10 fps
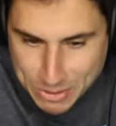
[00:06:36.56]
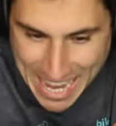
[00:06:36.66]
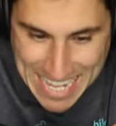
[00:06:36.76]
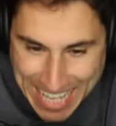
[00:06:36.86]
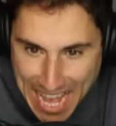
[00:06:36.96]

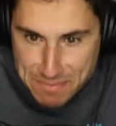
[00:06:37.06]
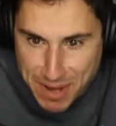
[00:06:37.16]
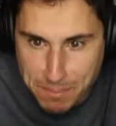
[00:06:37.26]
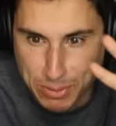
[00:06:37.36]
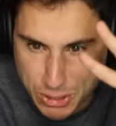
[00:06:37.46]
Okay, game
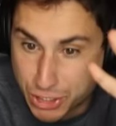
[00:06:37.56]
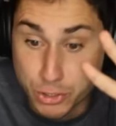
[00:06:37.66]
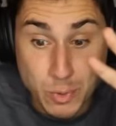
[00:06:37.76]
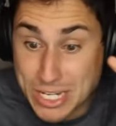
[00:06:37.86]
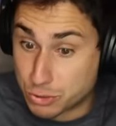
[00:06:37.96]
number
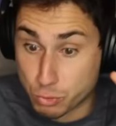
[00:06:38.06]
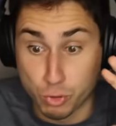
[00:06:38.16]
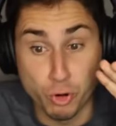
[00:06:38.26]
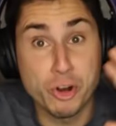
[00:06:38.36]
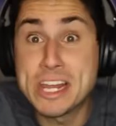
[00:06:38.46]
two is
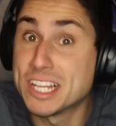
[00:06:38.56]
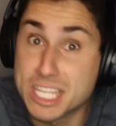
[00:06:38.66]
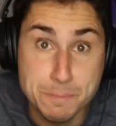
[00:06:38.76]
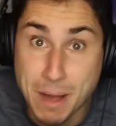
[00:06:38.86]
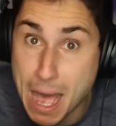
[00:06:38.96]

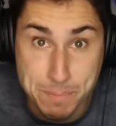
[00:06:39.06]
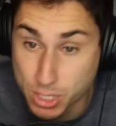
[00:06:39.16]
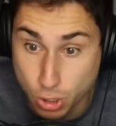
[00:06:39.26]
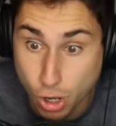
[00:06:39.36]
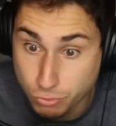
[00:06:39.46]
really
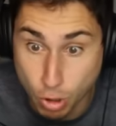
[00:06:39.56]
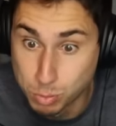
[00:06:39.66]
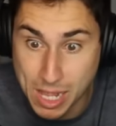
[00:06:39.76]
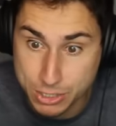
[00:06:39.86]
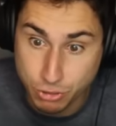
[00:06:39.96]
popular on
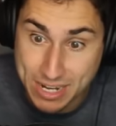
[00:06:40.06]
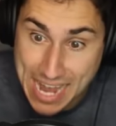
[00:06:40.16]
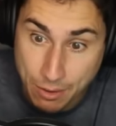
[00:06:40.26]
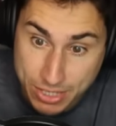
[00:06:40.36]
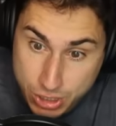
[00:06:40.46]
Roblox right now.